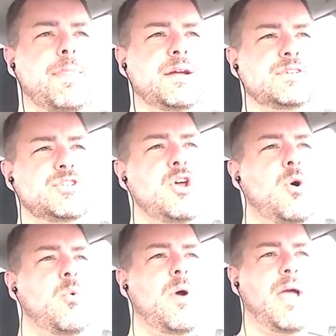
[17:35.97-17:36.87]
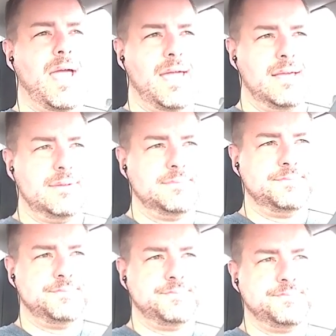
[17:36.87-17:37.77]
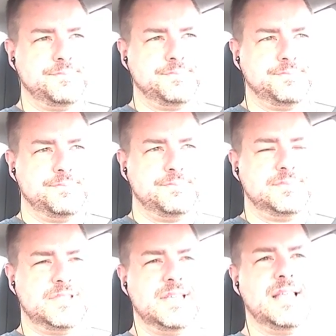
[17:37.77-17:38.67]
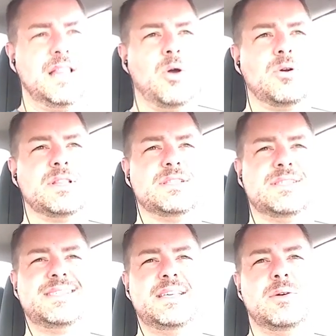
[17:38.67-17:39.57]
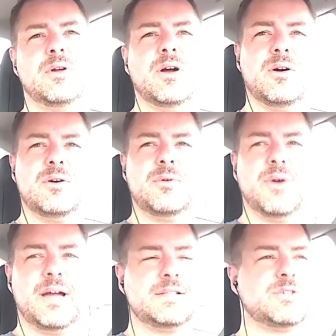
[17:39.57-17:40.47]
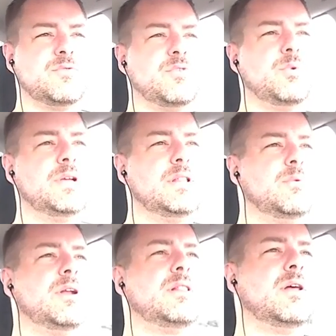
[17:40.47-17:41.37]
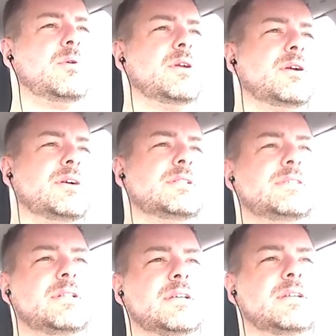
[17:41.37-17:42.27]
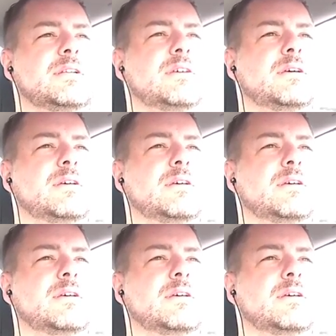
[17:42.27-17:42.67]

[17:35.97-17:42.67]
there's no way to get lower than zero, right? So if you really want to lower your insulin,